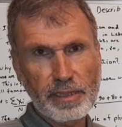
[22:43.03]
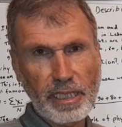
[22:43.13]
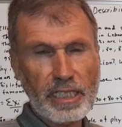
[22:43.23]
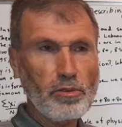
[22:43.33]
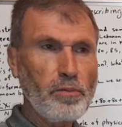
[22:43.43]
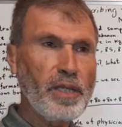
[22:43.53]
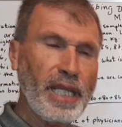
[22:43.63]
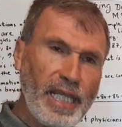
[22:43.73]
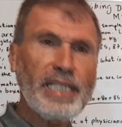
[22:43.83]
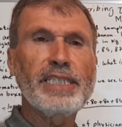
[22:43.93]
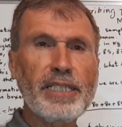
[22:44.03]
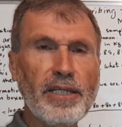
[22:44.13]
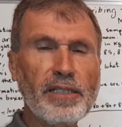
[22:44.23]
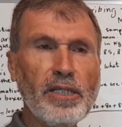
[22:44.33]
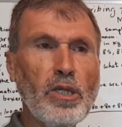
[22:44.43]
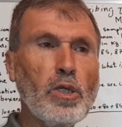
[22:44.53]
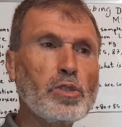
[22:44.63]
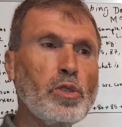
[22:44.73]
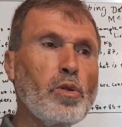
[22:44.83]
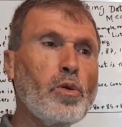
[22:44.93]
It will be easier
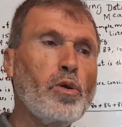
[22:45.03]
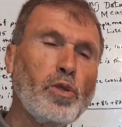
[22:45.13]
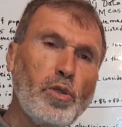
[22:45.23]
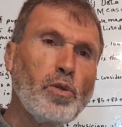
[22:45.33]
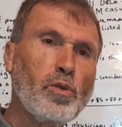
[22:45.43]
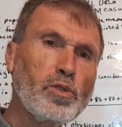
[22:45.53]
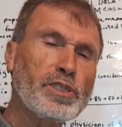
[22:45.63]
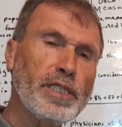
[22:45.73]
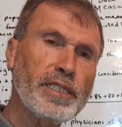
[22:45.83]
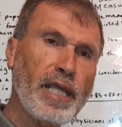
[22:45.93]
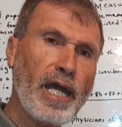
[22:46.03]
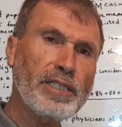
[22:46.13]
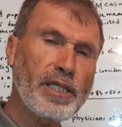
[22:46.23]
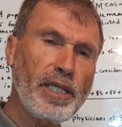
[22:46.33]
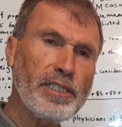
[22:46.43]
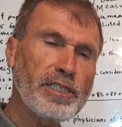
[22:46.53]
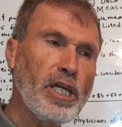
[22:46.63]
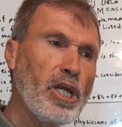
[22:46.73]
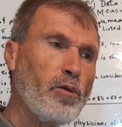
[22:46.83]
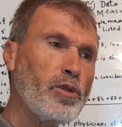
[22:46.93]
to use in that case
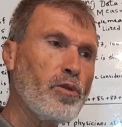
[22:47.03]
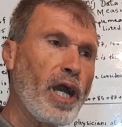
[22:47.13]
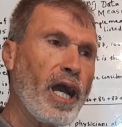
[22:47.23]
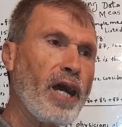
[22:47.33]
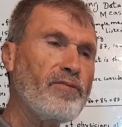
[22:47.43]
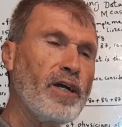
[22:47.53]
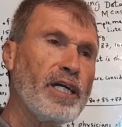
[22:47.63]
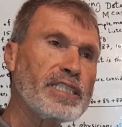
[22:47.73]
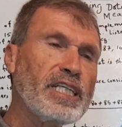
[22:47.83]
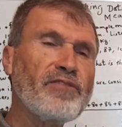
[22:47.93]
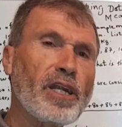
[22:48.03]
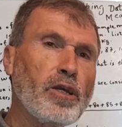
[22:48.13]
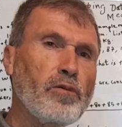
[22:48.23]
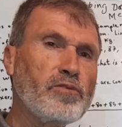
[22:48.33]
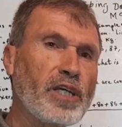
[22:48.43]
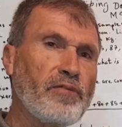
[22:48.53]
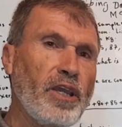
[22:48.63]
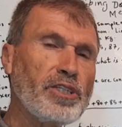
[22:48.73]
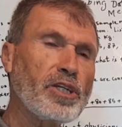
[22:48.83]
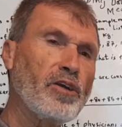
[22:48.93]
when you have several
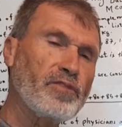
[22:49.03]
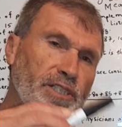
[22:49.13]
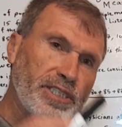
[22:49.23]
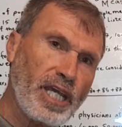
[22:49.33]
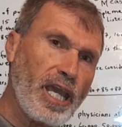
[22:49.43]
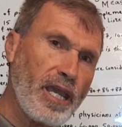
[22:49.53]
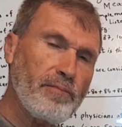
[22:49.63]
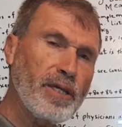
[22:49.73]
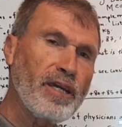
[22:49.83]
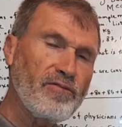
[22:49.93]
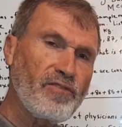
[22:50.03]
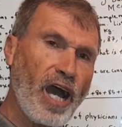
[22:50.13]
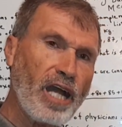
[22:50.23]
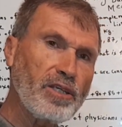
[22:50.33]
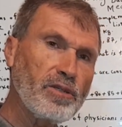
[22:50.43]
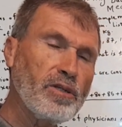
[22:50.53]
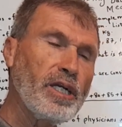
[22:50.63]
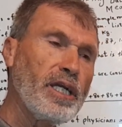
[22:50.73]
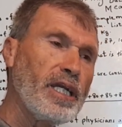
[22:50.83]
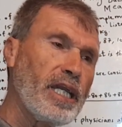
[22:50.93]
observations of the same value.
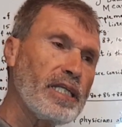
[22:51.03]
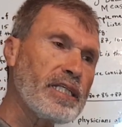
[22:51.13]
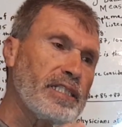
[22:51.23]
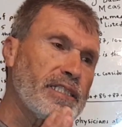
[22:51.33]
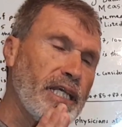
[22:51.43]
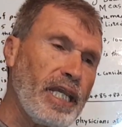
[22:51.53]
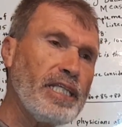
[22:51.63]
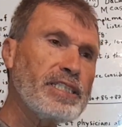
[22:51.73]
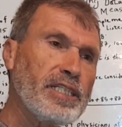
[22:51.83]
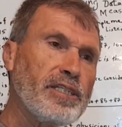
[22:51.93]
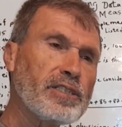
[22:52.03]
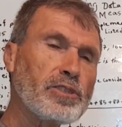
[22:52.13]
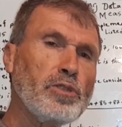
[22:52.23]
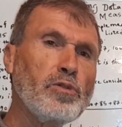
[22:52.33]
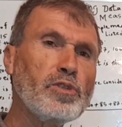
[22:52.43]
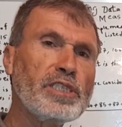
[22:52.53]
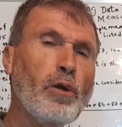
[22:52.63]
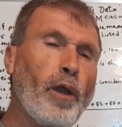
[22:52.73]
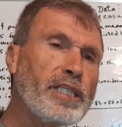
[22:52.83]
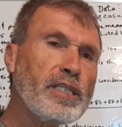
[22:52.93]
It is easier to use the
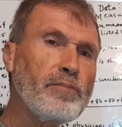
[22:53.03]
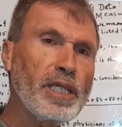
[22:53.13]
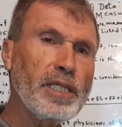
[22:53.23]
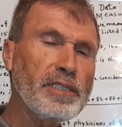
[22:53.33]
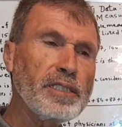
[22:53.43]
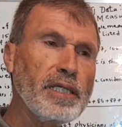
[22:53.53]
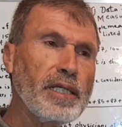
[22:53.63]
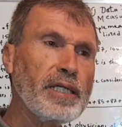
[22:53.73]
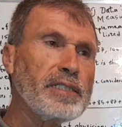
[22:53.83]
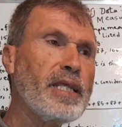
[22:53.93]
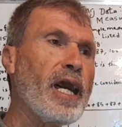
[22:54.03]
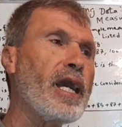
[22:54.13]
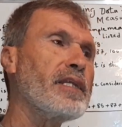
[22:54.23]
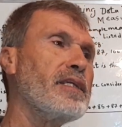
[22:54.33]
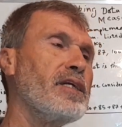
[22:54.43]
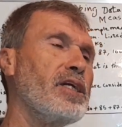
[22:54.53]
weighted mean than